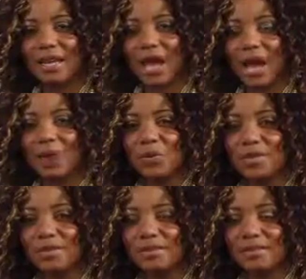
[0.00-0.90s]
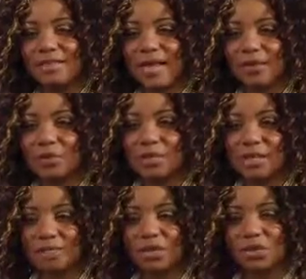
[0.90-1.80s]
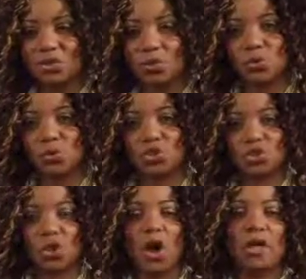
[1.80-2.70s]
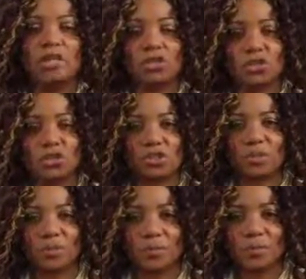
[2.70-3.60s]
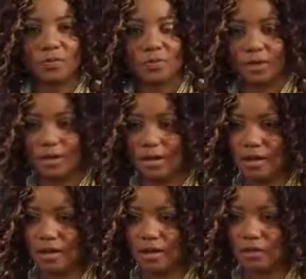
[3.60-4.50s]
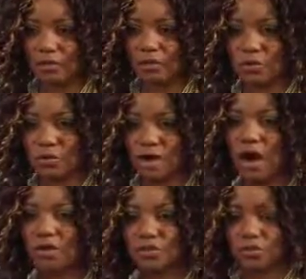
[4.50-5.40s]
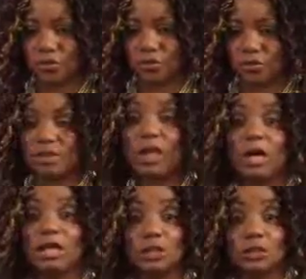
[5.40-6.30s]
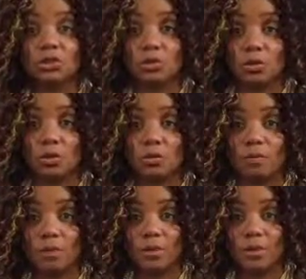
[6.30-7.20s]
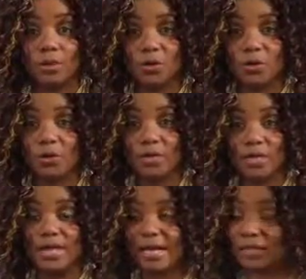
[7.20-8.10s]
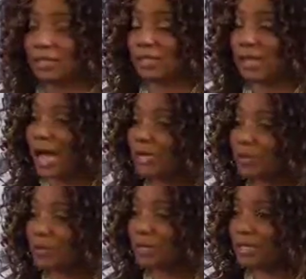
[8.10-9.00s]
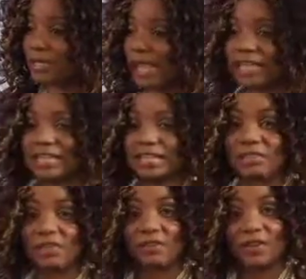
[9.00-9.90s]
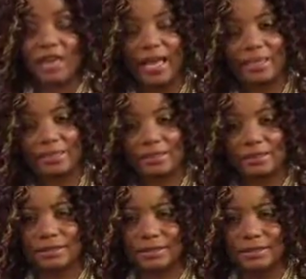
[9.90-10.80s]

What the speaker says: How is it that we can be so staunch with regards to gun control when it has been documented and it's fact